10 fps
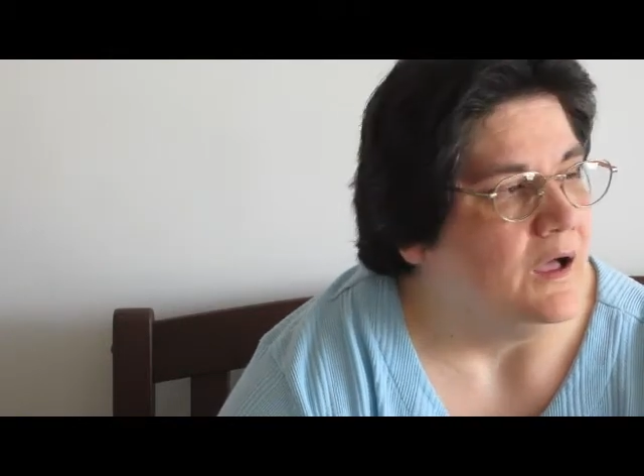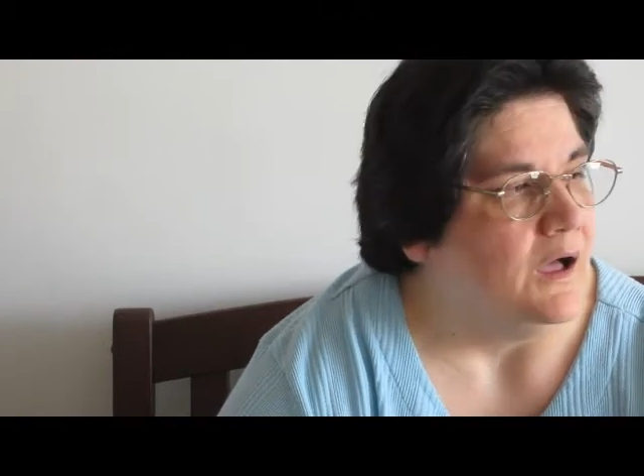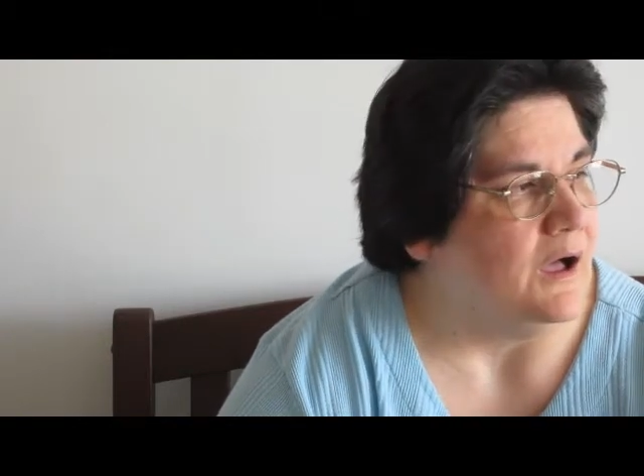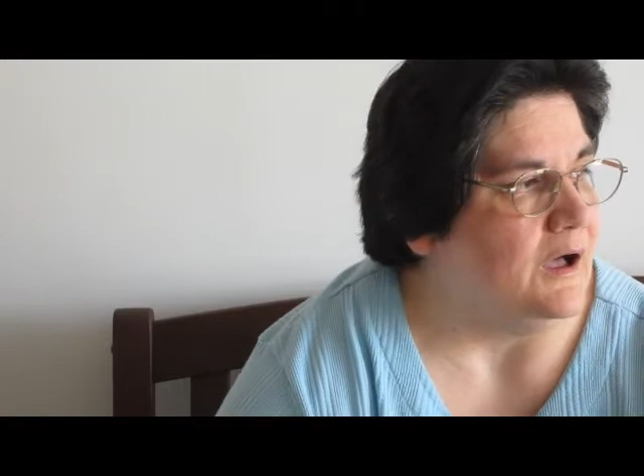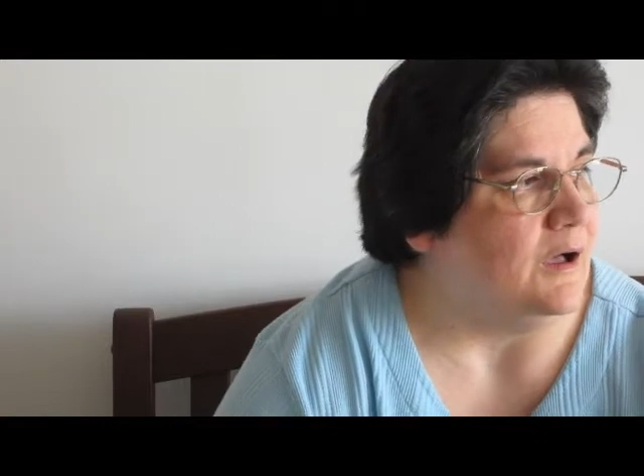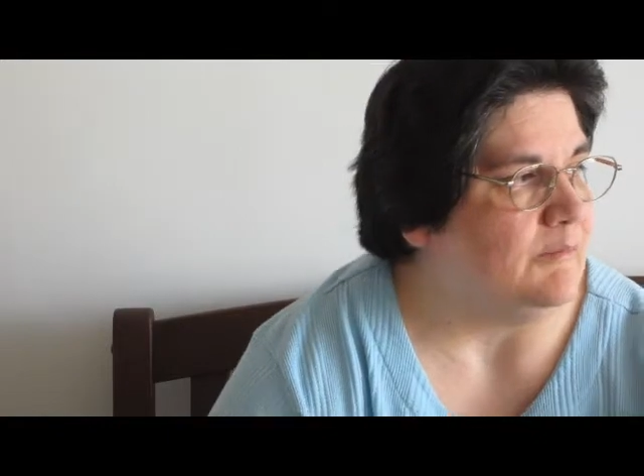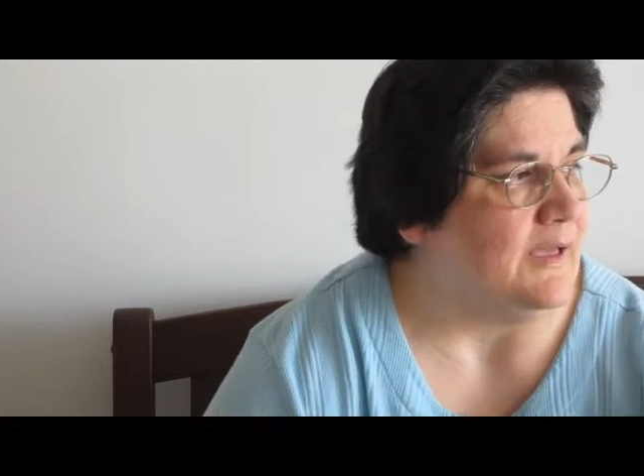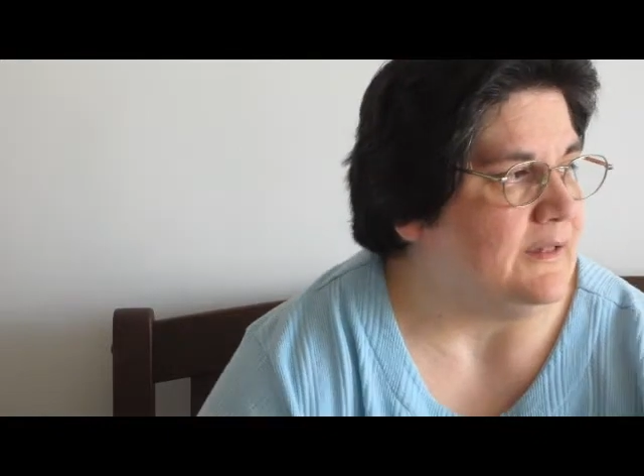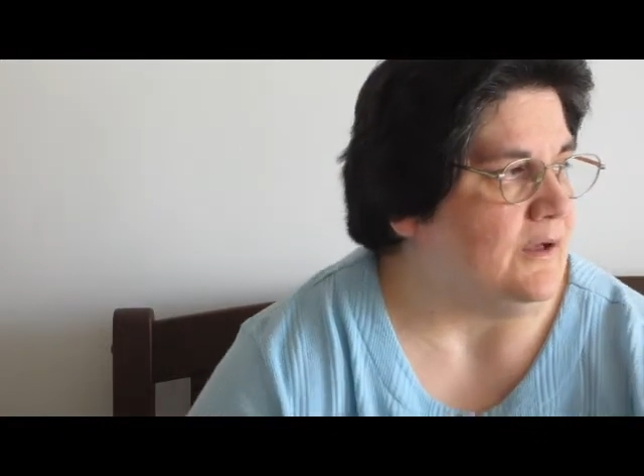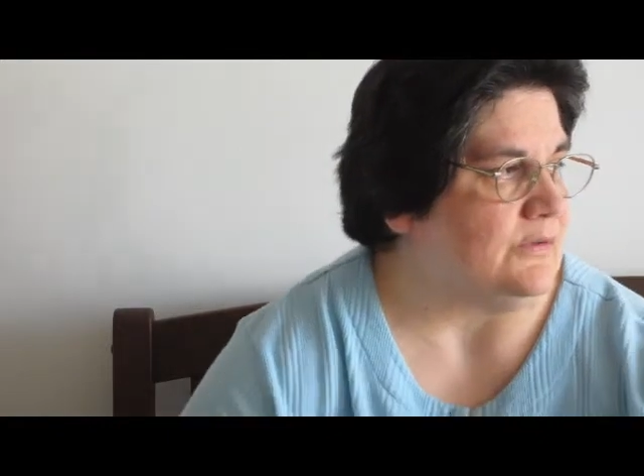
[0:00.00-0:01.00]
Um,
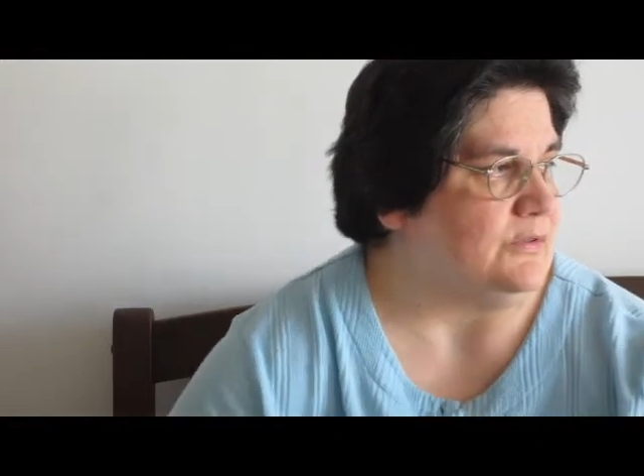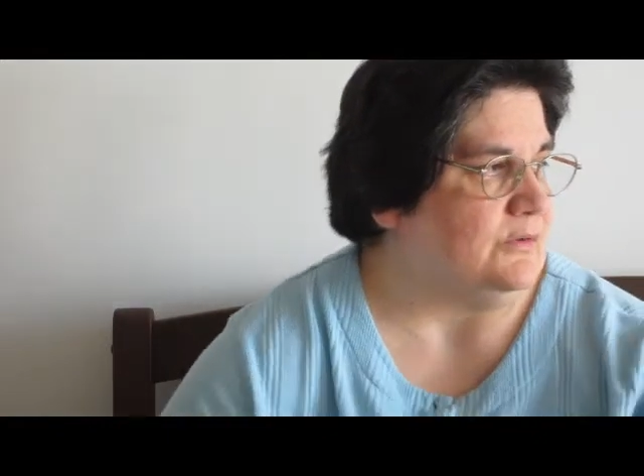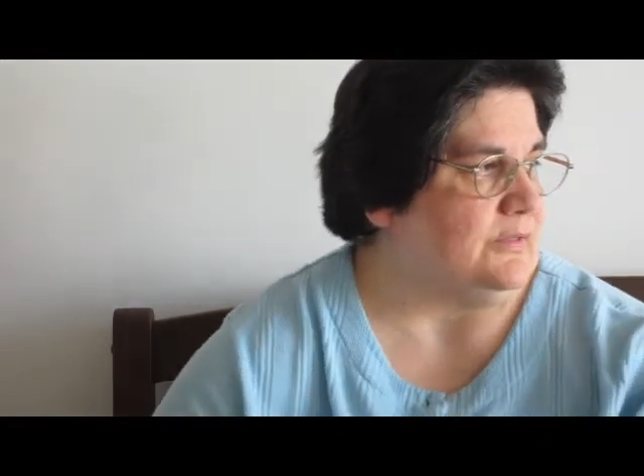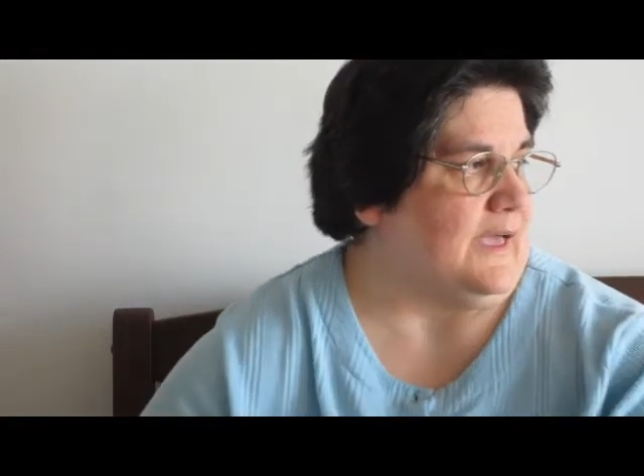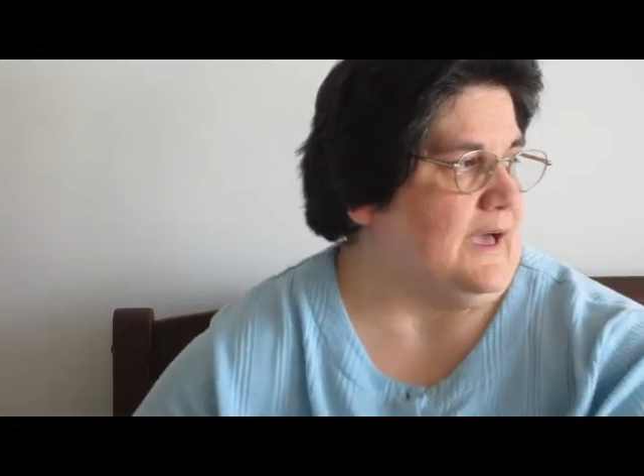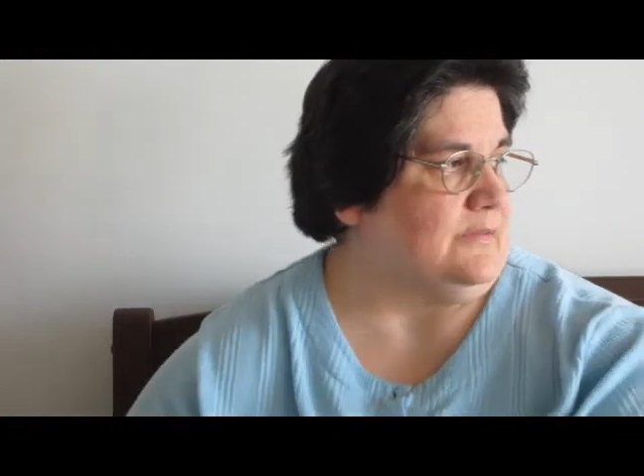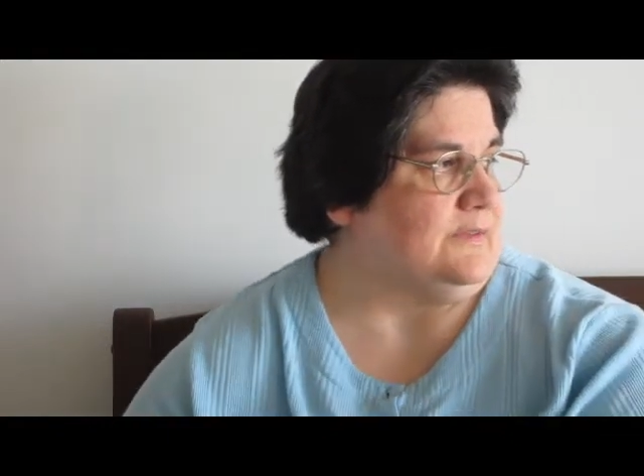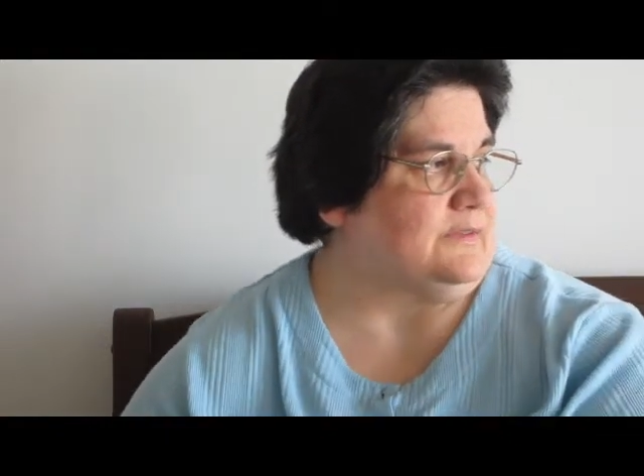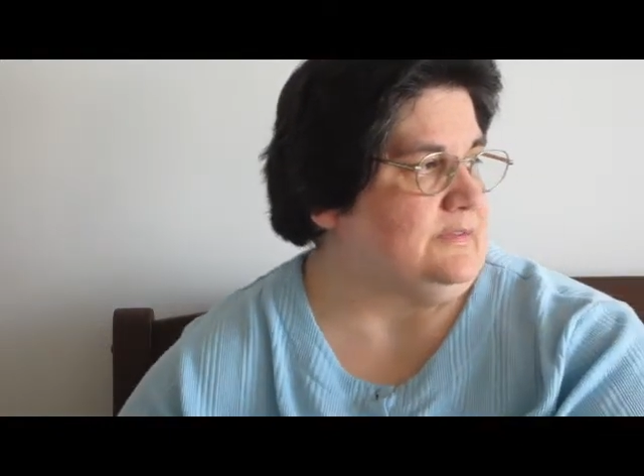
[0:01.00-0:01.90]
and also they have this